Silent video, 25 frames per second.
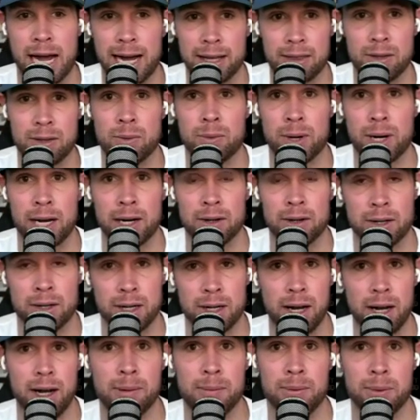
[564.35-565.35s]
at the Ryder
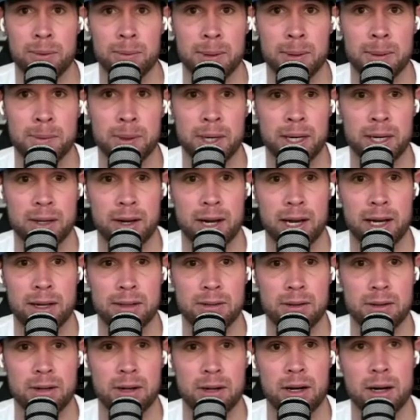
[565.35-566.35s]
Cup. Remember at,
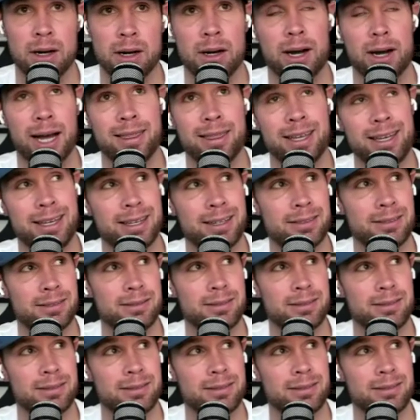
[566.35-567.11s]
at uh, I think at